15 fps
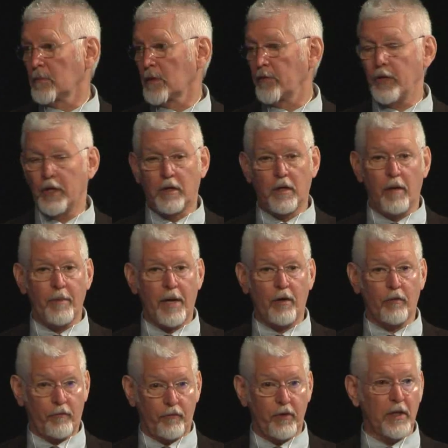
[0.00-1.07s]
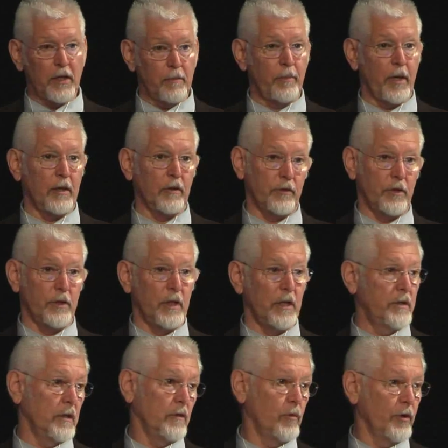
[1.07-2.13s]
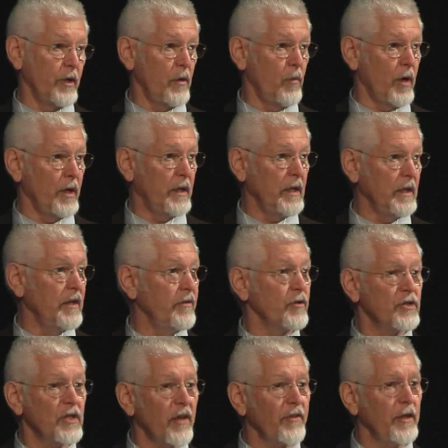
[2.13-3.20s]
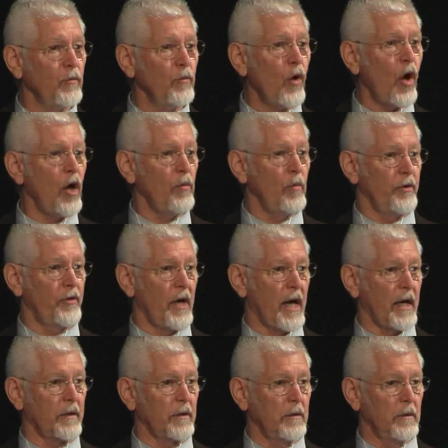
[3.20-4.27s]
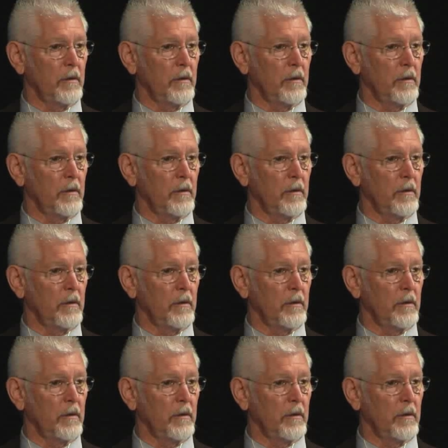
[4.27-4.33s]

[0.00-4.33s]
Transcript: And they come out feeling better than they did when they went in, and there's nothing wrong with that.